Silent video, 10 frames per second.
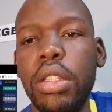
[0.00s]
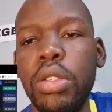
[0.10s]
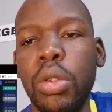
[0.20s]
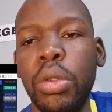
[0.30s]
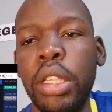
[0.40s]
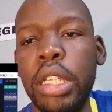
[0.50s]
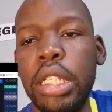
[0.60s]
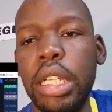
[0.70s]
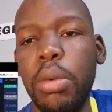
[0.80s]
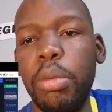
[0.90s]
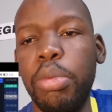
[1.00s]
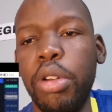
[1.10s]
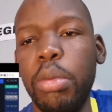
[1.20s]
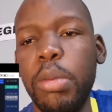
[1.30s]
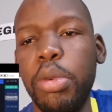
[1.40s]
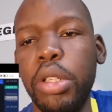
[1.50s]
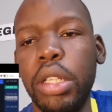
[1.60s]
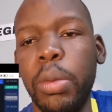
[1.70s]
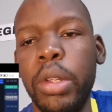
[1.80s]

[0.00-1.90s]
So this, I would probably put the